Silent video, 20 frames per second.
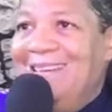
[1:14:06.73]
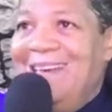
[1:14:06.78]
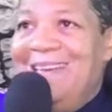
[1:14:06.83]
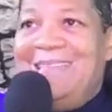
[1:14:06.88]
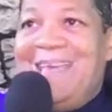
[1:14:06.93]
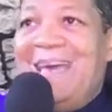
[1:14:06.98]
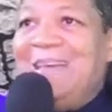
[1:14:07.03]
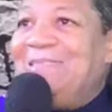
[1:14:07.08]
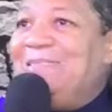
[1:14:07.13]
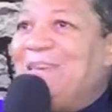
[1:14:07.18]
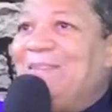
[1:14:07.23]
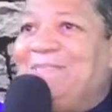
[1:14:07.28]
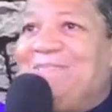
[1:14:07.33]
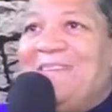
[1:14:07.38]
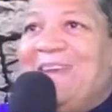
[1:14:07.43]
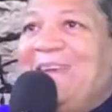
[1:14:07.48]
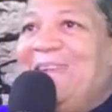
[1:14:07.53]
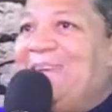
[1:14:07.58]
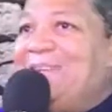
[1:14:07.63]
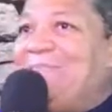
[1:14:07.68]
That's the
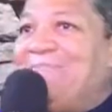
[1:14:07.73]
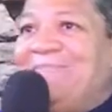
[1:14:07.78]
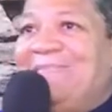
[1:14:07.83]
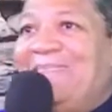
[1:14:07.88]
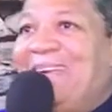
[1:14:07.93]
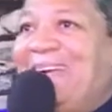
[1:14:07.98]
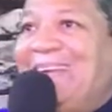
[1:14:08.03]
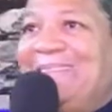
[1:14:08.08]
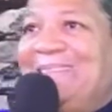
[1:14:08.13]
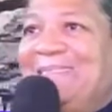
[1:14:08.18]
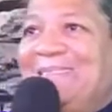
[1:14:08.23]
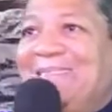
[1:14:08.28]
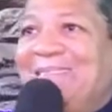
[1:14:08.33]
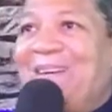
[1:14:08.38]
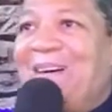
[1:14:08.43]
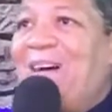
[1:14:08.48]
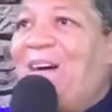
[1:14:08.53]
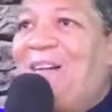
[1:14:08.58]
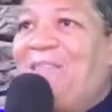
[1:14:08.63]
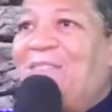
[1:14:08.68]
greatest
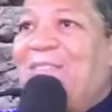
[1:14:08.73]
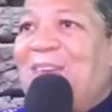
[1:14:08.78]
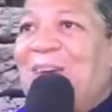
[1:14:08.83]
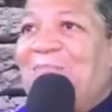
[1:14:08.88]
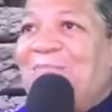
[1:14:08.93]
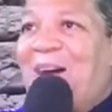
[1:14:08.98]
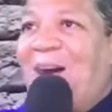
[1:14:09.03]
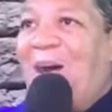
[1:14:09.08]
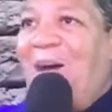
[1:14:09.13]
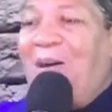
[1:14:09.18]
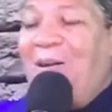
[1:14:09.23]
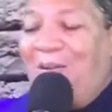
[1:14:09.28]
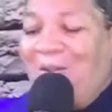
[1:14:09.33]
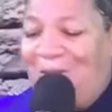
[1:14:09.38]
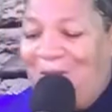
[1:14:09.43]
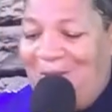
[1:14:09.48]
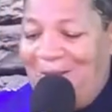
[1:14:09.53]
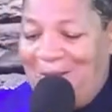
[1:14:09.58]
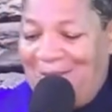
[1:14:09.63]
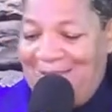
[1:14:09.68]
blessing of them
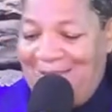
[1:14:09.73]
all.